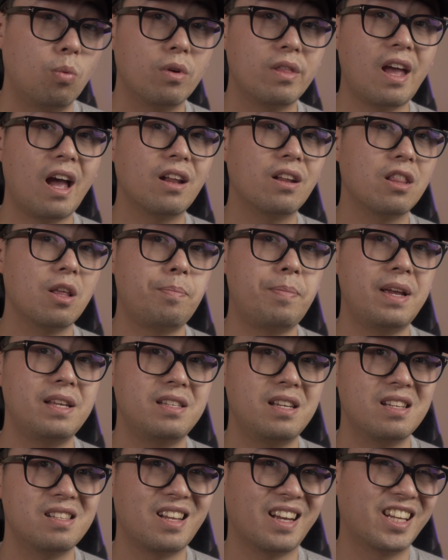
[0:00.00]
Without it, the
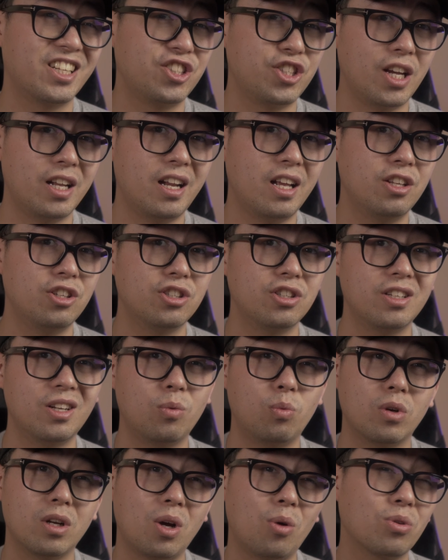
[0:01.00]
PC is like a jet engine
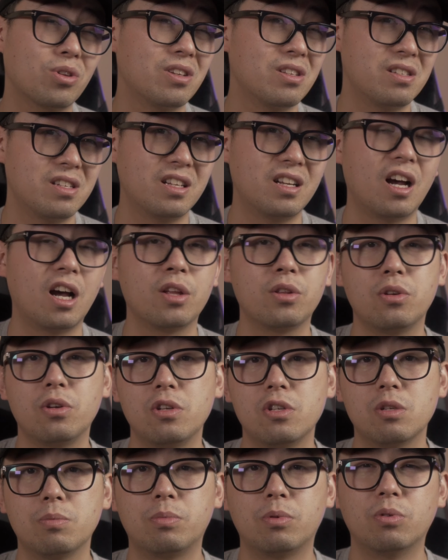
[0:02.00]
and what I would consider
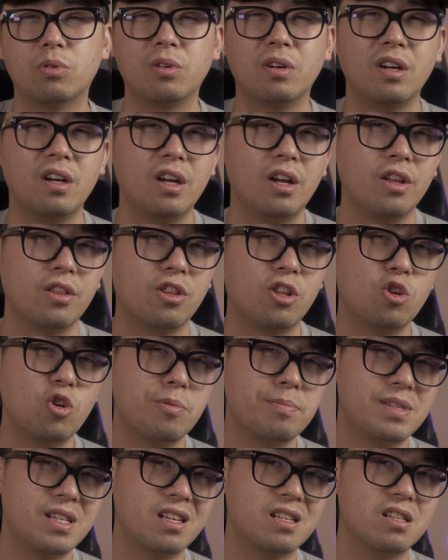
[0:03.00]
unusable. The
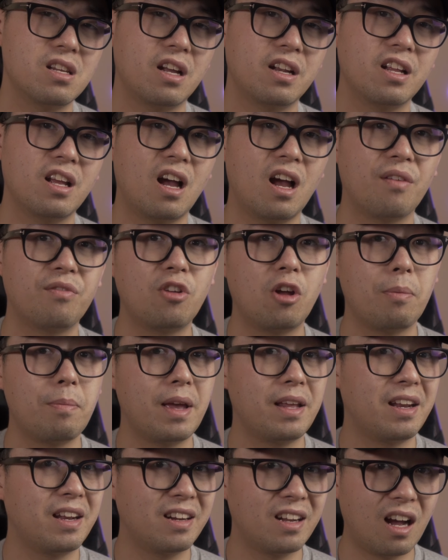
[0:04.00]
UM690 I have not
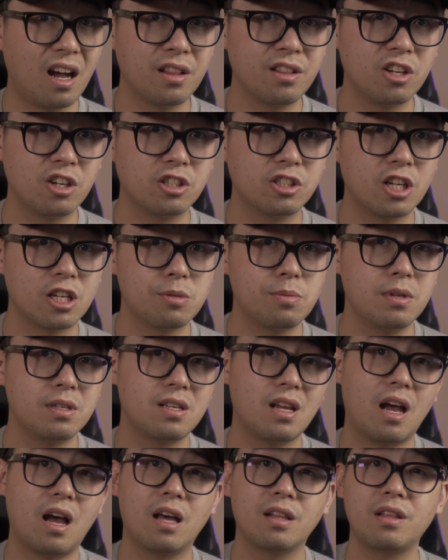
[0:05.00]
made any other
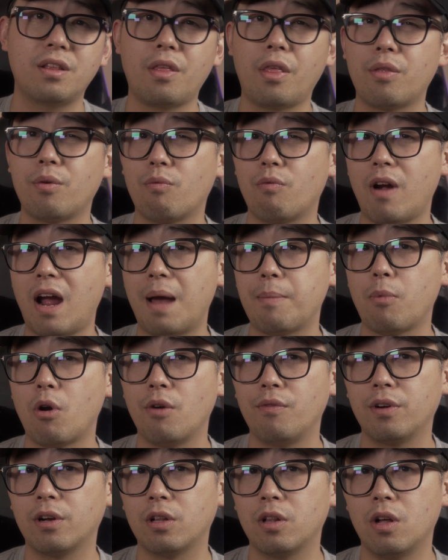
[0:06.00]
adjustments other than the RAM
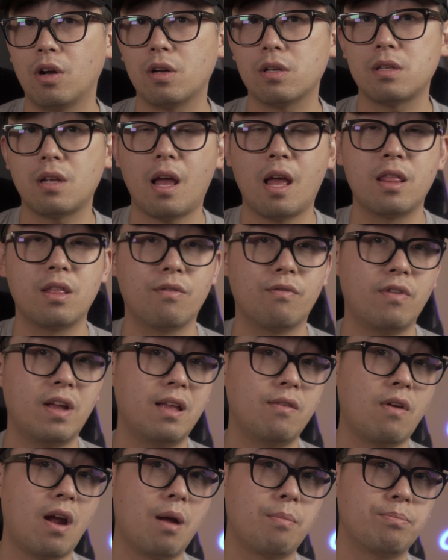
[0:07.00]
overclocks and the
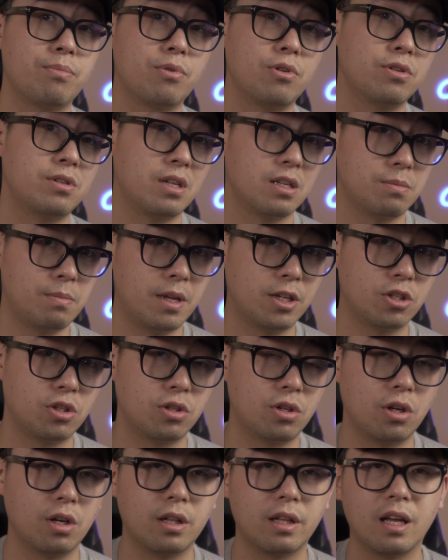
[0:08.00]
VRAM boost as
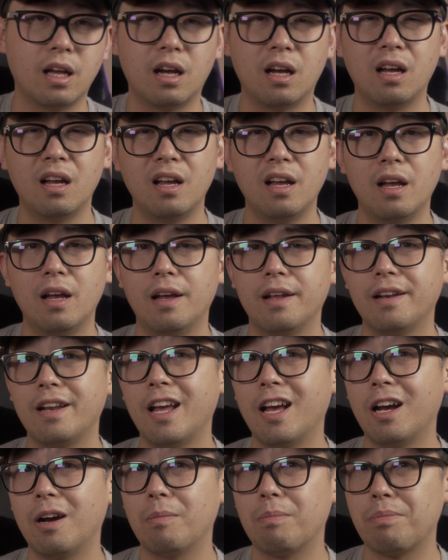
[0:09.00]
mentioned earlier.
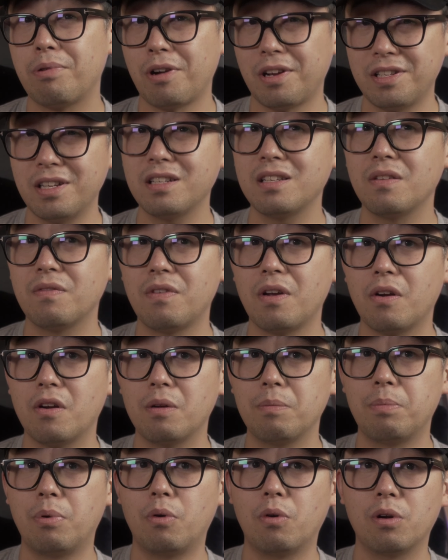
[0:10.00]
Now, pricing is a very
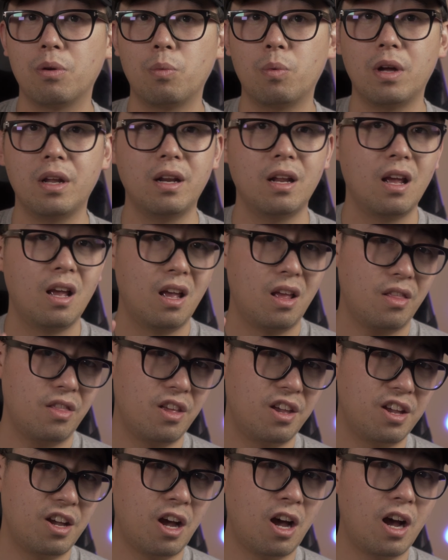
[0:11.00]
important one.
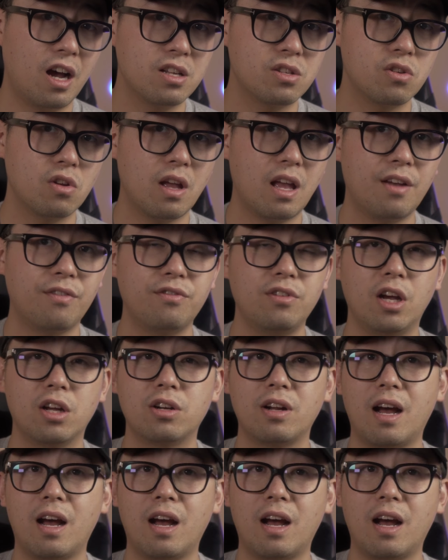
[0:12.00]
The Hystou F9 on